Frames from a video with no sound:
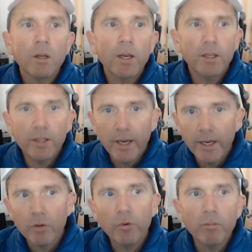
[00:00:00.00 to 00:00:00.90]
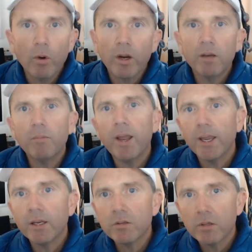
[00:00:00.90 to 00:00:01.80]
and then I can remarket back
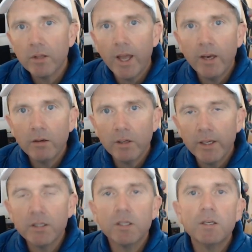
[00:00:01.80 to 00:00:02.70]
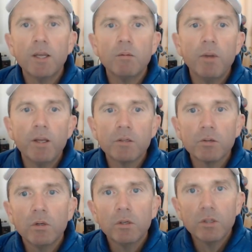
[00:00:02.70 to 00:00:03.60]
into that LinkedIn database
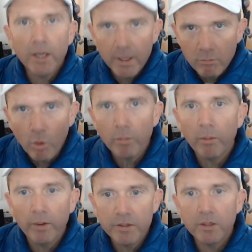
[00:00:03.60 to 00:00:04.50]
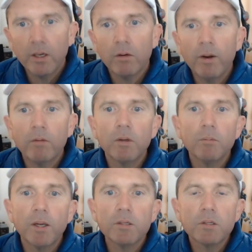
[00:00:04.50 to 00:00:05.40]
to get more publicity around it,
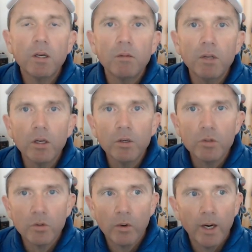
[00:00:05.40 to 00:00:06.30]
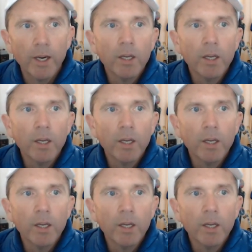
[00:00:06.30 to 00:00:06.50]
because it's going to be a good story.